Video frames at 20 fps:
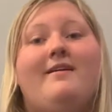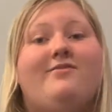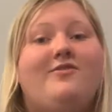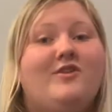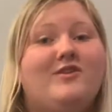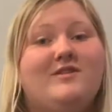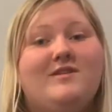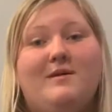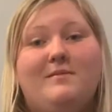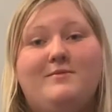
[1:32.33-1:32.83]

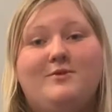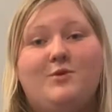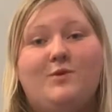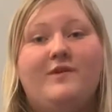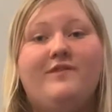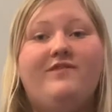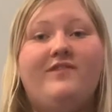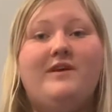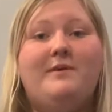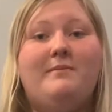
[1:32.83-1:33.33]
There's some sort
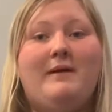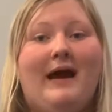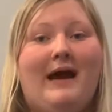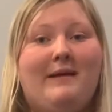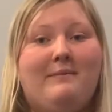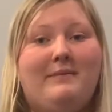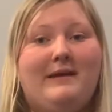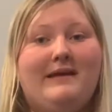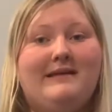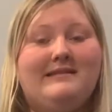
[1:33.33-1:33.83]
of
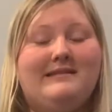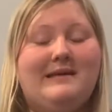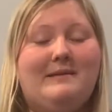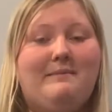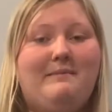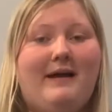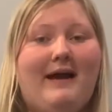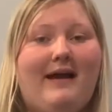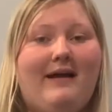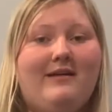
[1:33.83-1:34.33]
feedback being
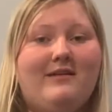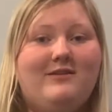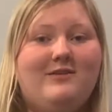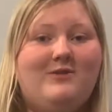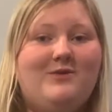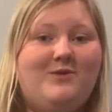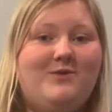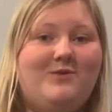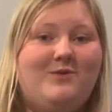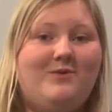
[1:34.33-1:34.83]
sent back
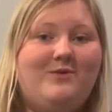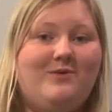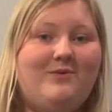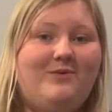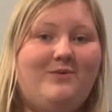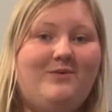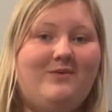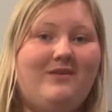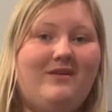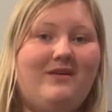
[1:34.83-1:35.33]
to
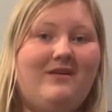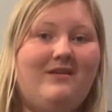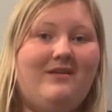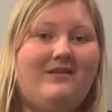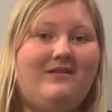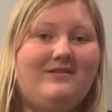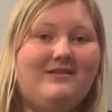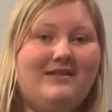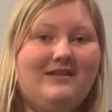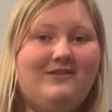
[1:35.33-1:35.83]
the
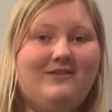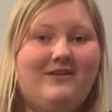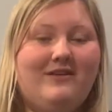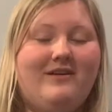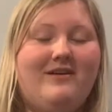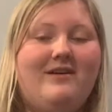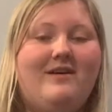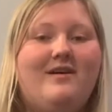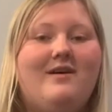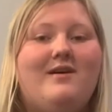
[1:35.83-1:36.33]
sender.
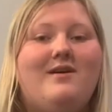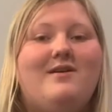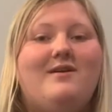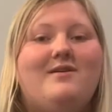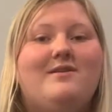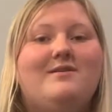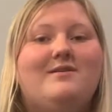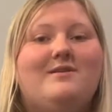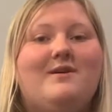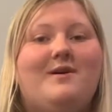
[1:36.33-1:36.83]

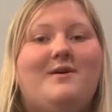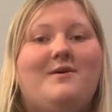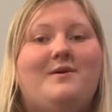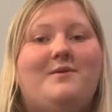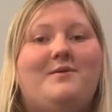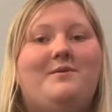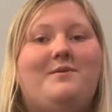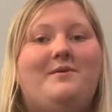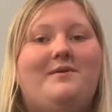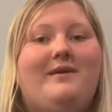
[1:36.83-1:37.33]

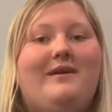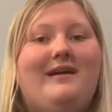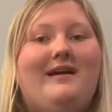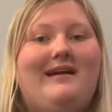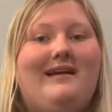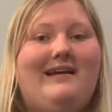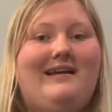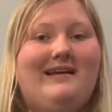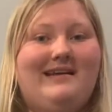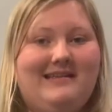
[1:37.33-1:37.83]
So
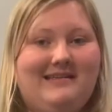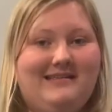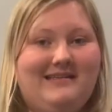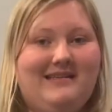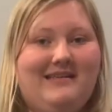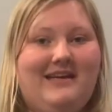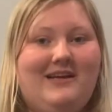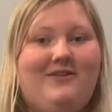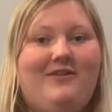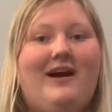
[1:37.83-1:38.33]
it's
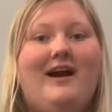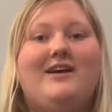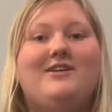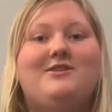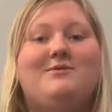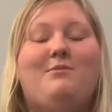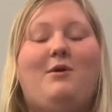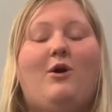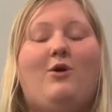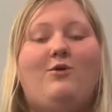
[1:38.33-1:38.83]
an
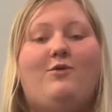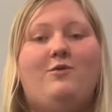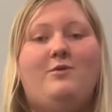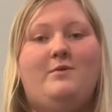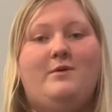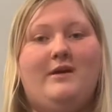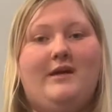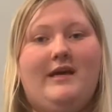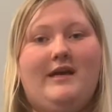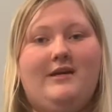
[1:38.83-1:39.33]
interaction model of
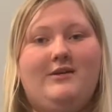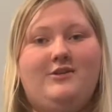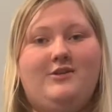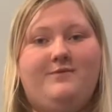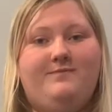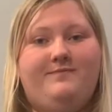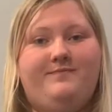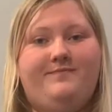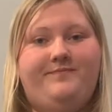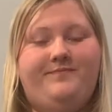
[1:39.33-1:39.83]

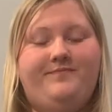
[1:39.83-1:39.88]
communication.